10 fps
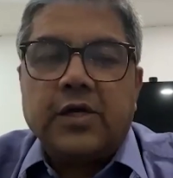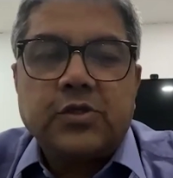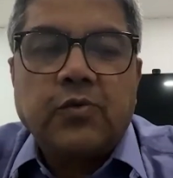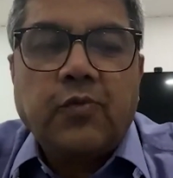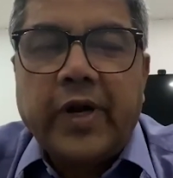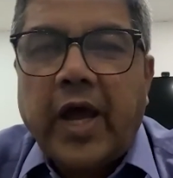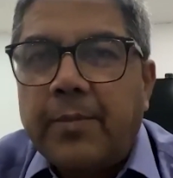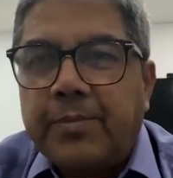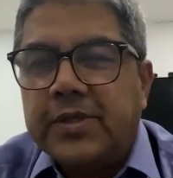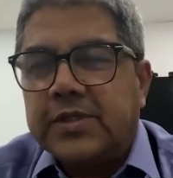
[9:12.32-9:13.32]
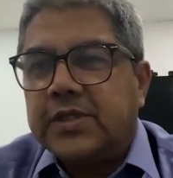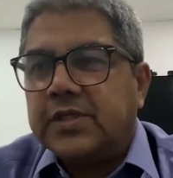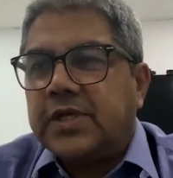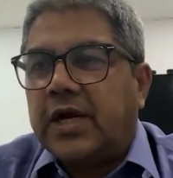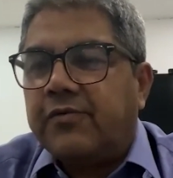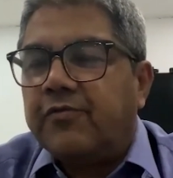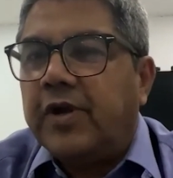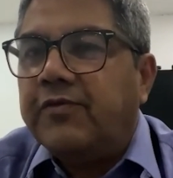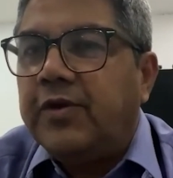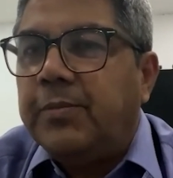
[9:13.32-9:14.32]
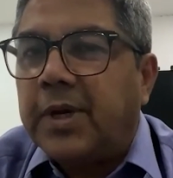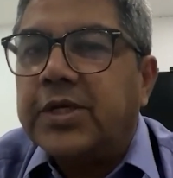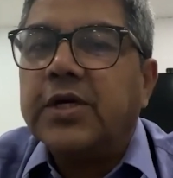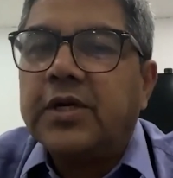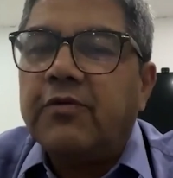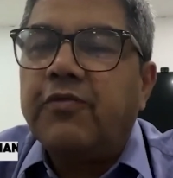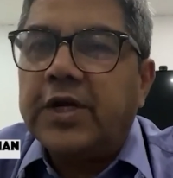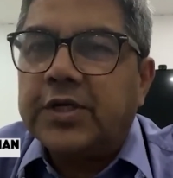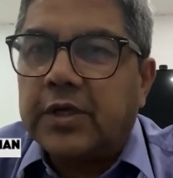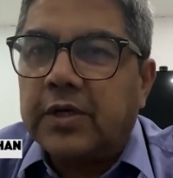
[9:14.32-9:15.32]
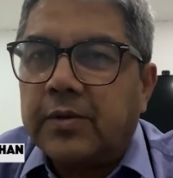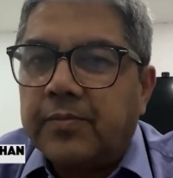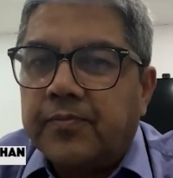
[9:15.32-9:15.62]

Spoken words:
So what happens is that when we measure inflation,